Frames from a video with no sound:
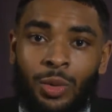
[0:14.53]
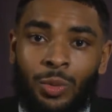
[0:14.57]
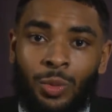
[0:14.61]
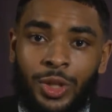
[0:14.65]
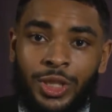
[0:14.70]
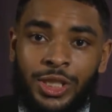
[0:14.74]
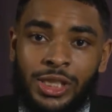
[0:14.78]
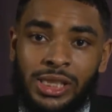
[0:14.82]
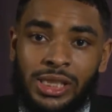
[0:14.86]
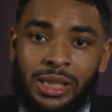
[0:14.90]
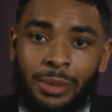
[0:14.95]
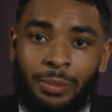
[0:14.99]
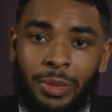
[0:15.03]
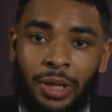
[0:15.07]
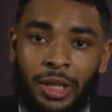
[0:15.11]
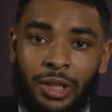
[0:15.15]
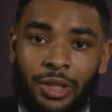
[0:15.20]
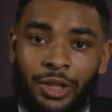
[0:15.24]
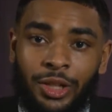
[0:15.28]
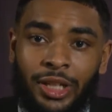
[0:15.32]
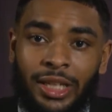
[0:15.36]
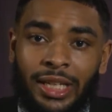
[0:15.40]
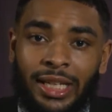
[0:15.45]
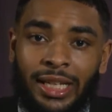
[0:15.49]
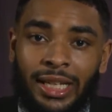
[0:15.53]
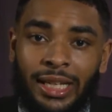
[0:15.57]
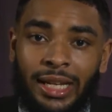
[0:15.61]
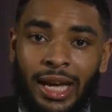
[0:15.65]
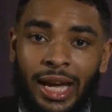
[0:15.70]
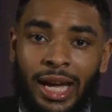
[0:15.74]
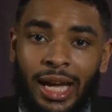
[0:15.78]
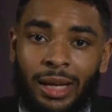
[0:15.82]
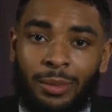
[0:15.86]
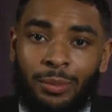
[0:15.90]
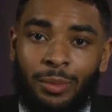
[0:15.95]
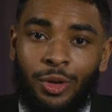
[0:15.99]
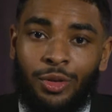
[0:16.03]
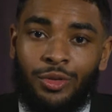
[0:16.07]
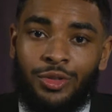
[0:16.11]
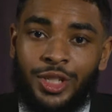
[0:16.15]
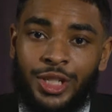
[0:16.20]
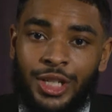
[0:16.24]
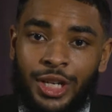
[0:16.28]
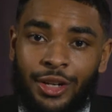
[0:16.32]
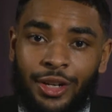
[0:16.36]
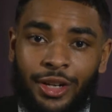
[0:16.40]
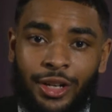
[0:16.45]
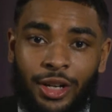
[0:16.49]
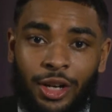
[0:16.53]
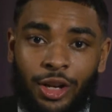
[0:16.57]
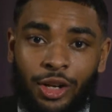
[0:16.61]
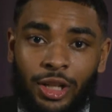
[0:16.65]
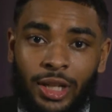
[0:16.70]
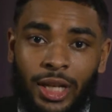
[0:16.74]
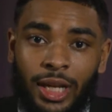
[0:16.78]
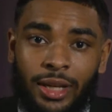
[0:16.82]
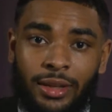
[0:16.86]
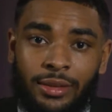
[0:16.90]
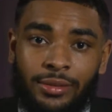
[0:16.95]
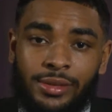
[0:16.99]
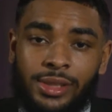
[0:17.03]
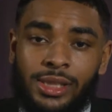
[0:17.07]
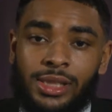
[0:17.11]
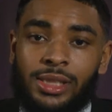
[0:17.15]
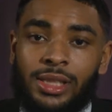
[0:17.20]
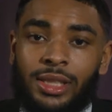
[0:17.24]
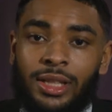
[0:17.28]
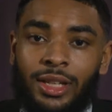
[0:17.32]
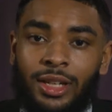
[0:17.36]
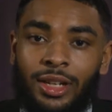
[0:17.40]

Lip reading: which is the pillar he and I both share in our lives.